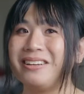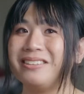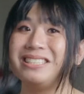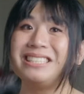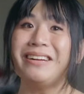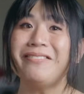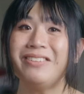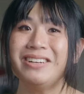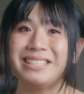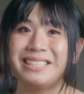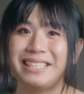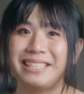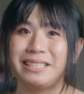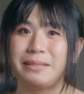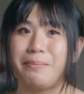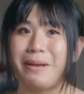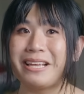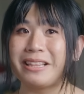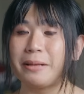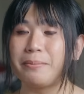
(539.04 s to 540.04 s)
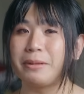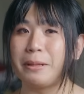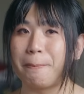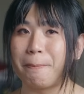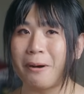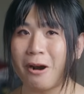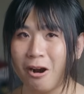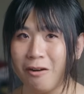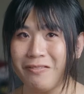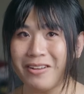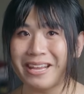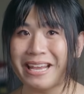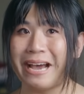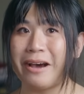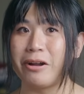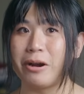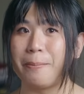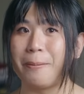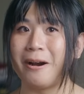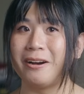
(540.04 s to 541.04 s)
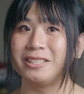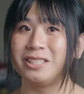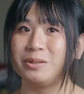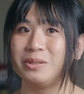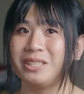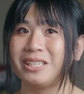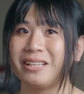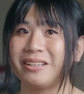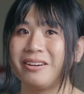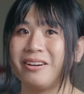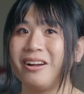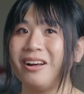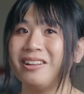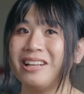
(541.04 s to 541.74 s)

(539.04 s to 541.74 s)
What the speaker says: their differences make them the perfect counterparts to each other,